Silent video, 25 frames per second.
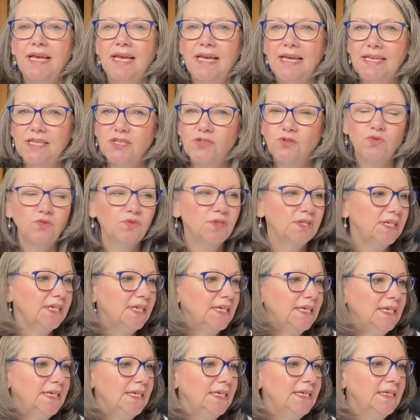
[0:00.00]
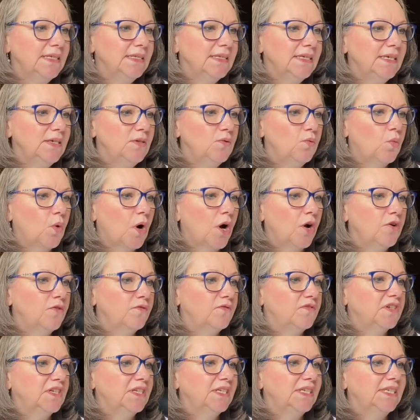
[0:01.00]
it's called the Easy
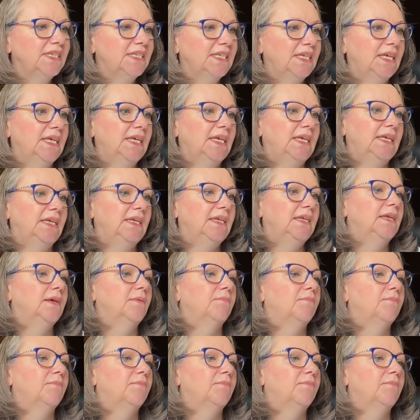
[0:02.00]
Woven Tee